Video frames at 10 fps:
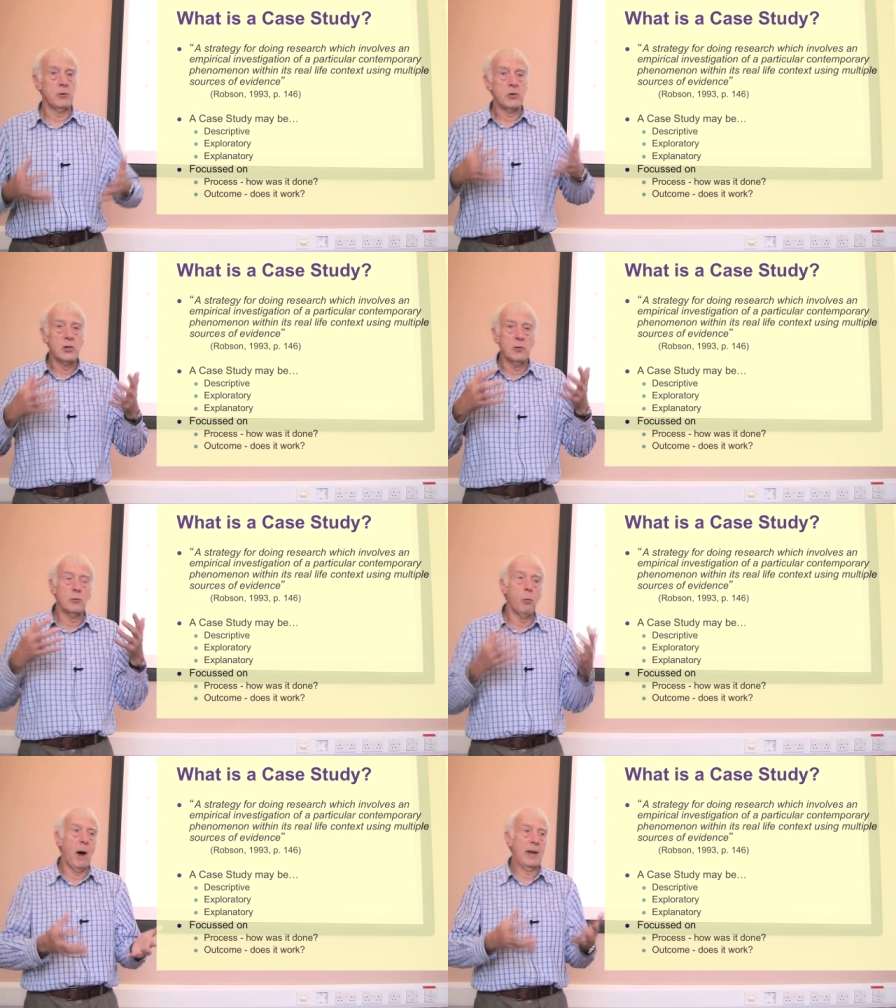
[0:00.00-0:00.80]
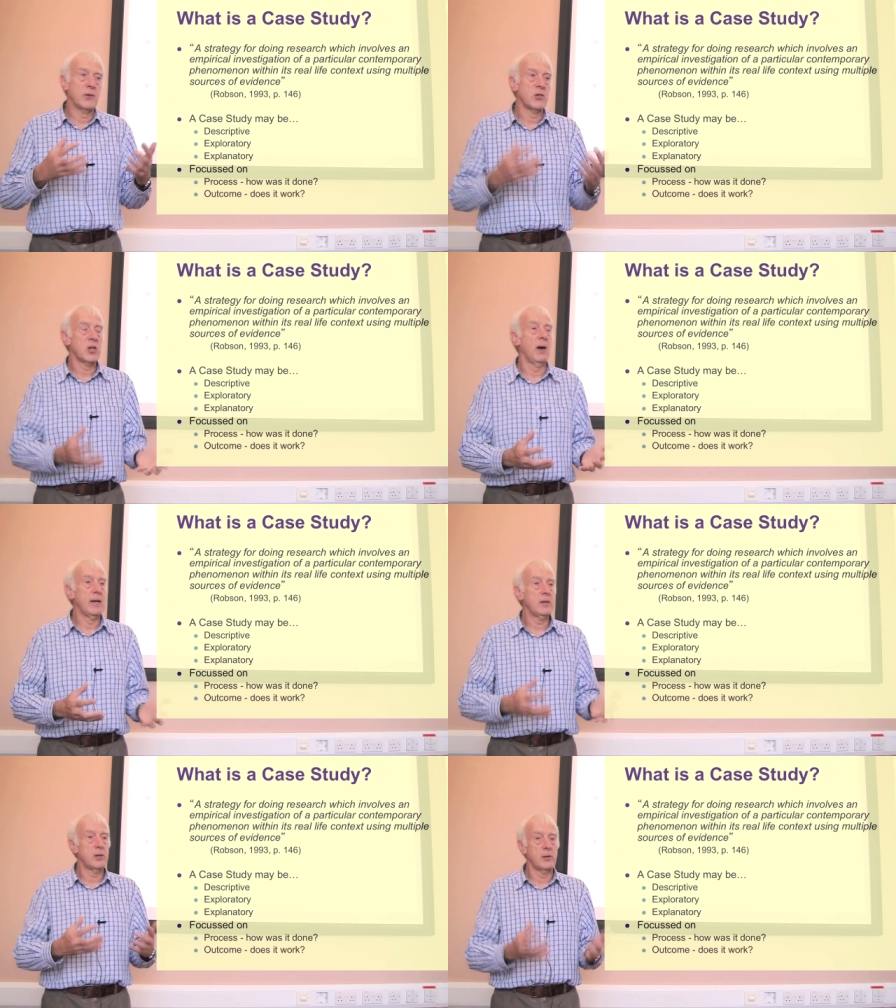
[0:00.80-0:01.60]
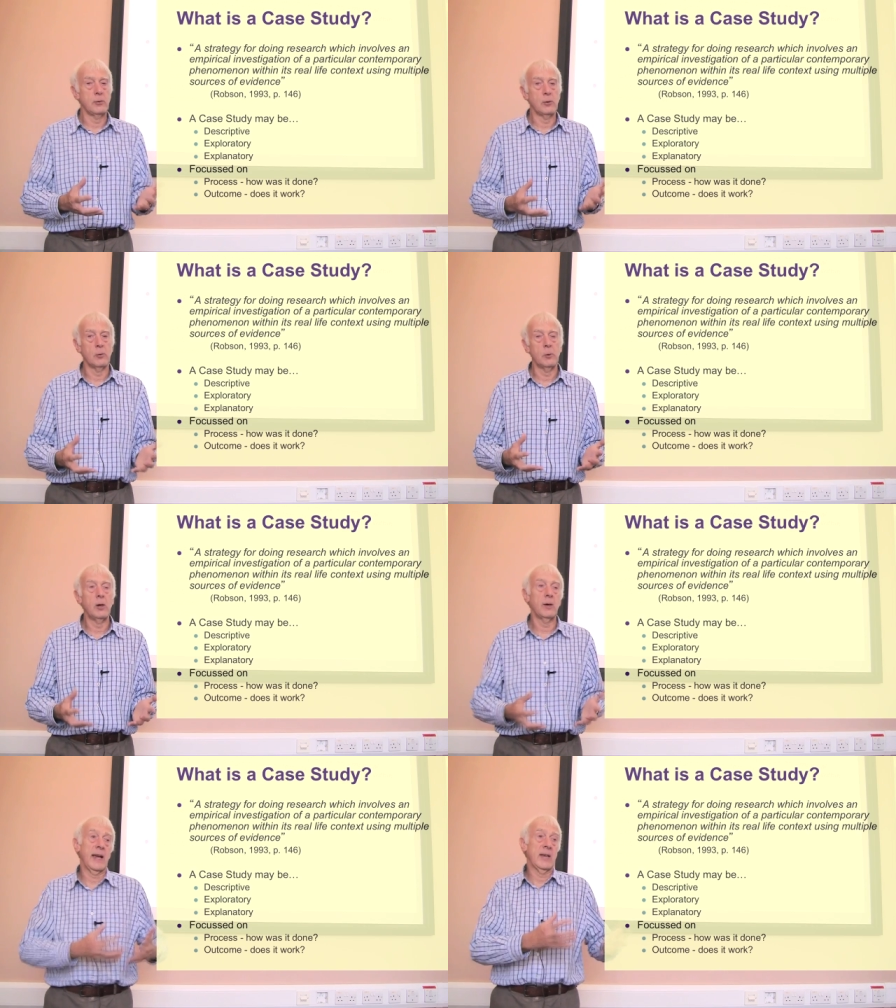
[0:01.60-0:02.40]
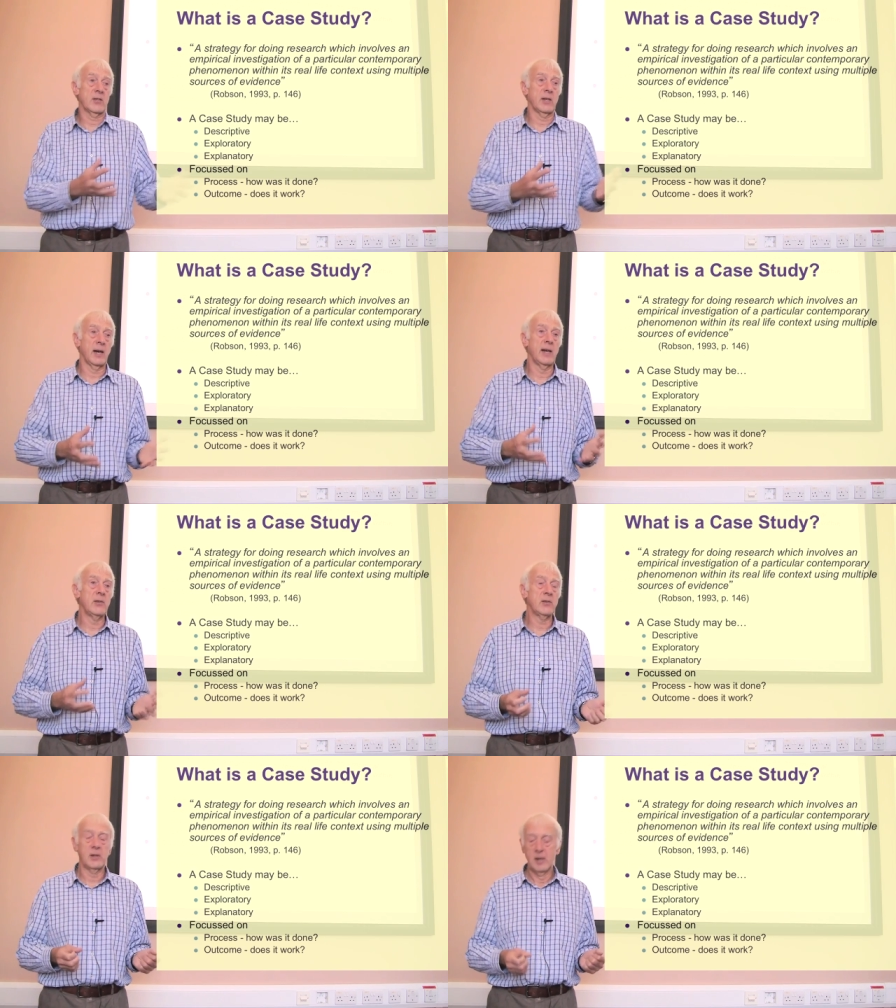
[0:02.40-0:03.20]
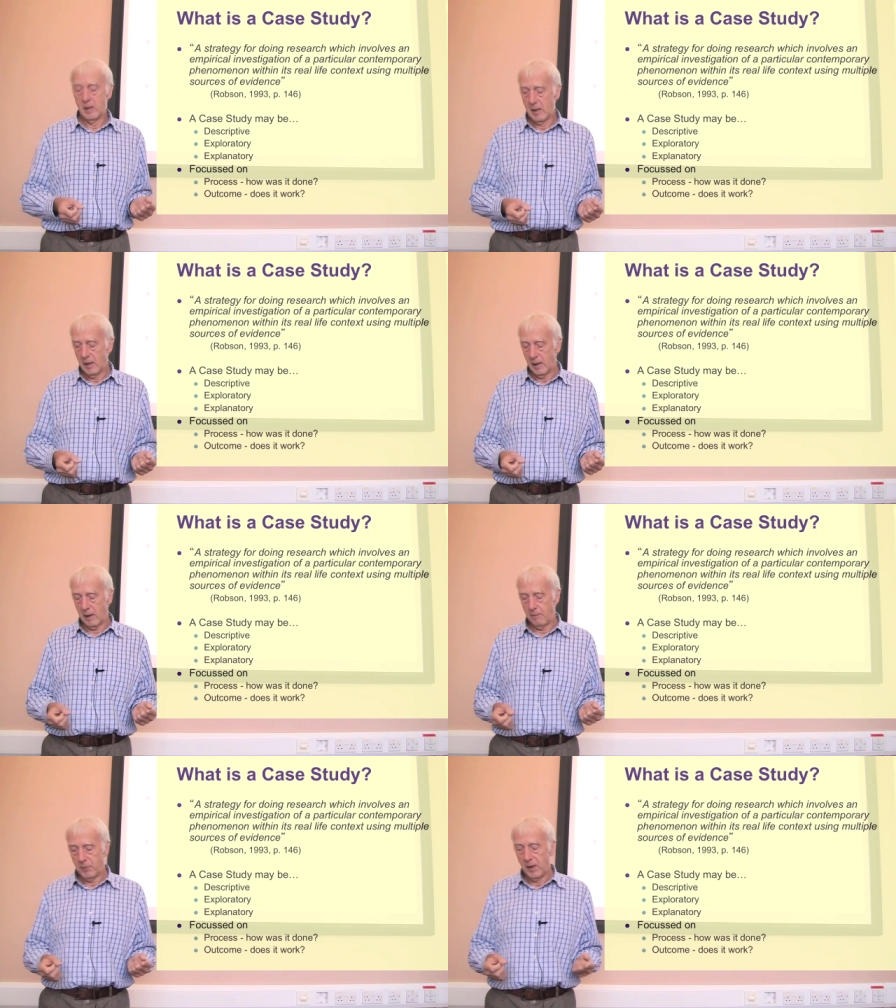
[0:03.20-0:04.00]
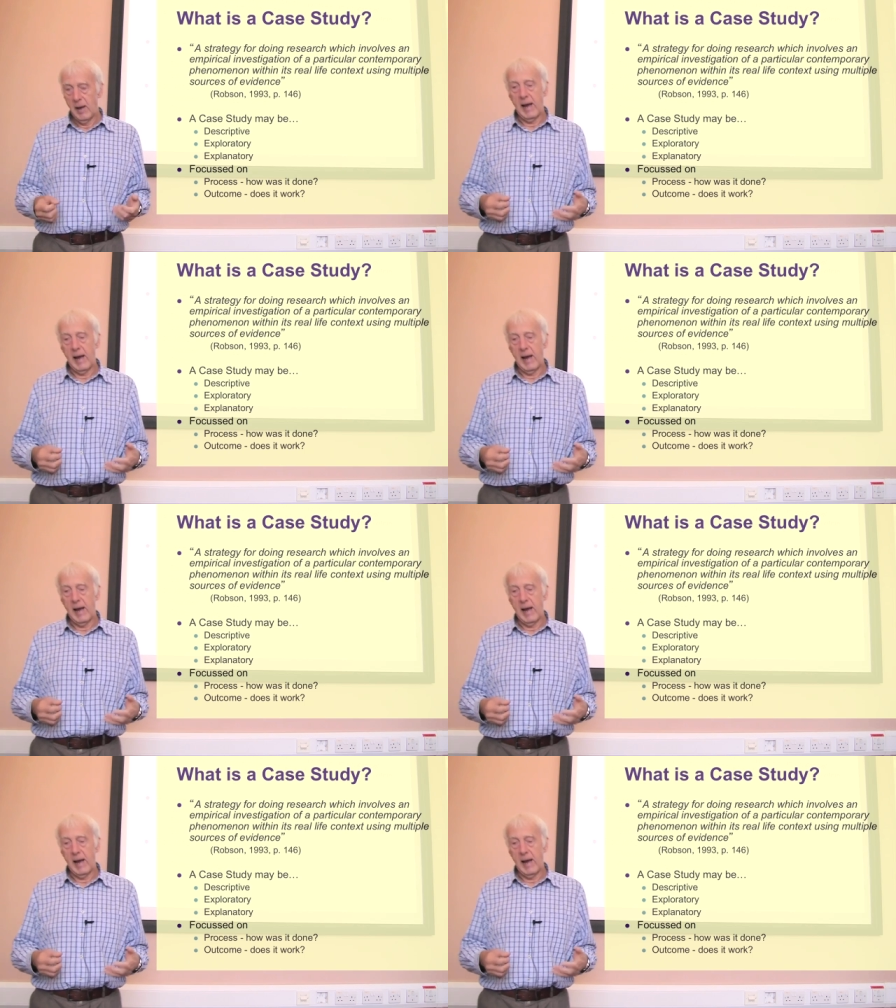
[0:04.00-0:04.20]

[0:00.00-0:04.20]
You choose one site to do your work, that's the case. And